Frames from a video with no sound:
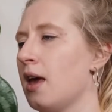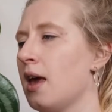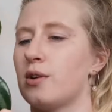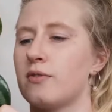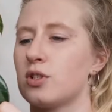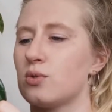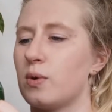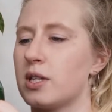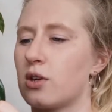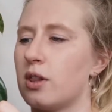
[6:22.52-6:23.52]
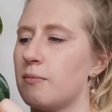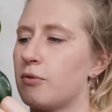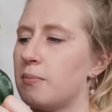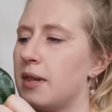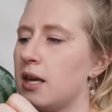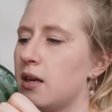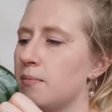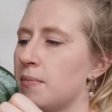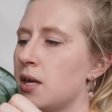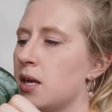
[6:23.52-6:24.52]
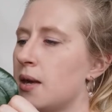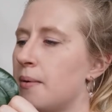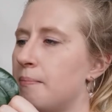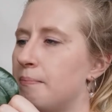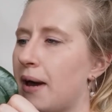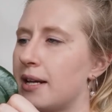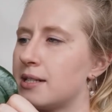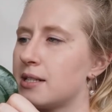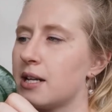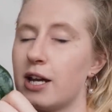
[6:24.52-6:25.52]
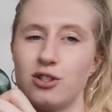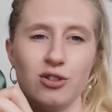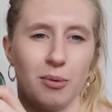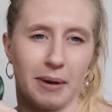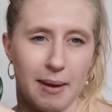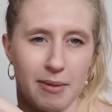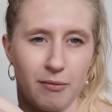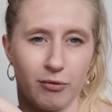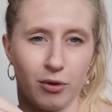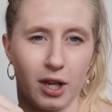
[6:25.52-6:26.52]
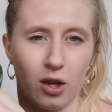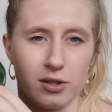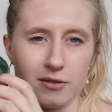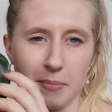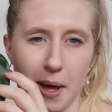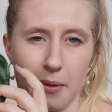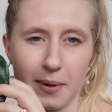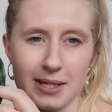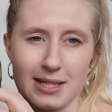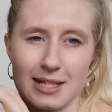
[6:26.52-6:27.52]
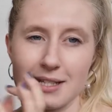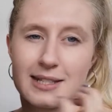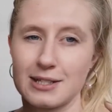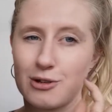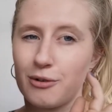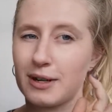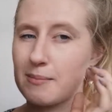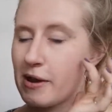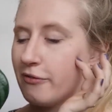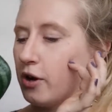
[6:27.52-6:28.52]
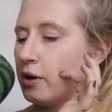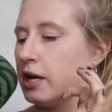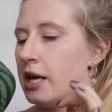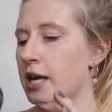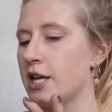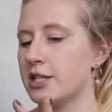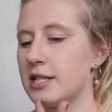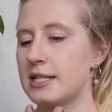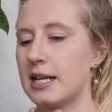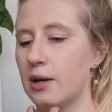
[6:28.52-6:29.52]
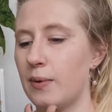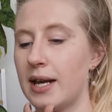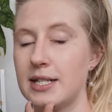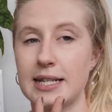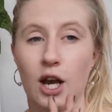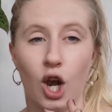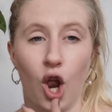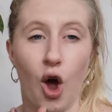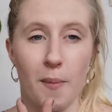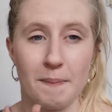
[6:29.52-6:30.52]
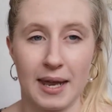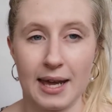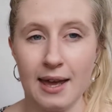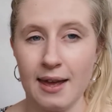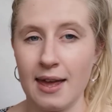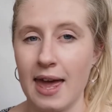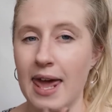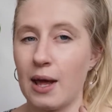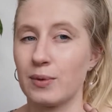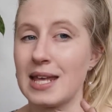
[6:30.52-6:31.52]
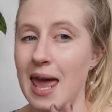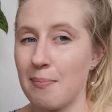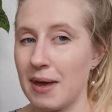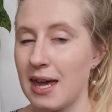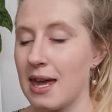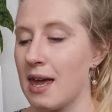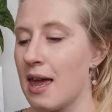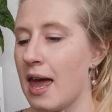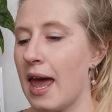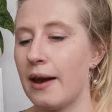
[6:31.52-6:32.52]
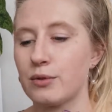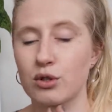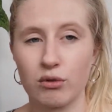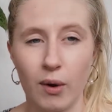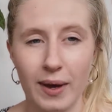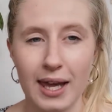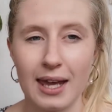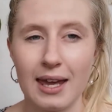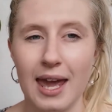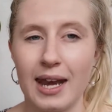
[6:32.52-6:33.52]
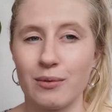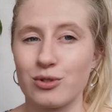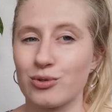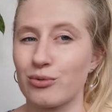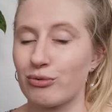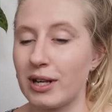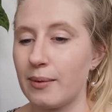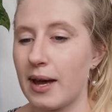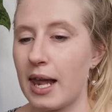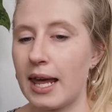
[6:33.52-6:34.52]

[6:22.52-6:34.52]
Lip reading: So I've just always got them from them. But I do not blame them for the loss of my other ones. It was totally my fault. So the second one did a lot better, and it was happy, and it was growing, and it was doing really well.